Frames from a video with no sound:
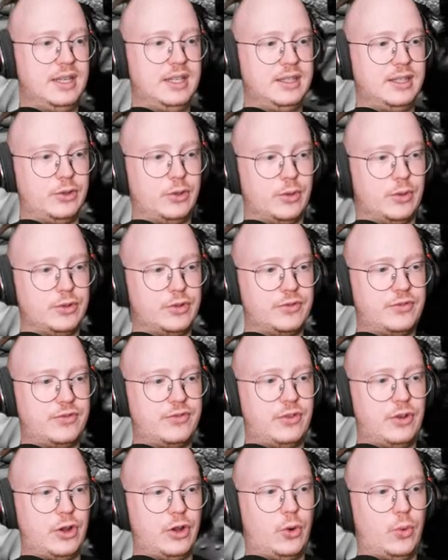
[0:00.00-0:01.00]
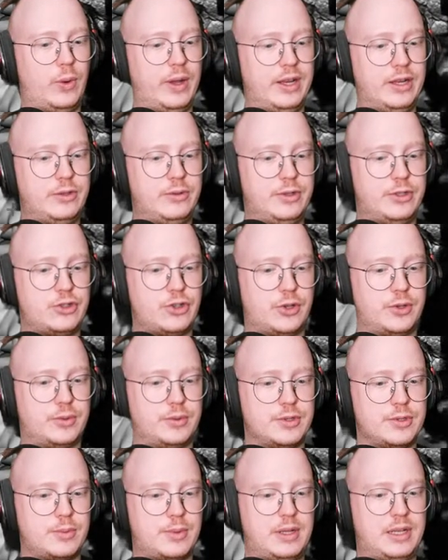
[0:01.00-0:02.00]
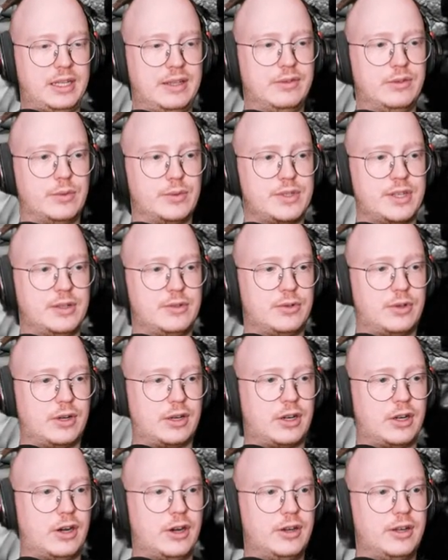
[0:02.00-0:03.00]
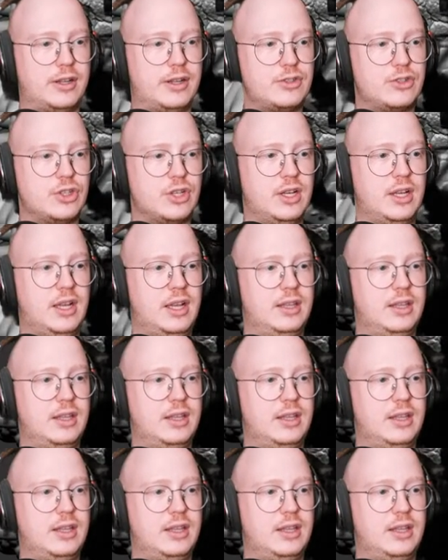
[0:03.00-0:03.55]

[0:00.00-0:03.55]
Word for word: they're going to flow into each other as well, even with that like hard edge.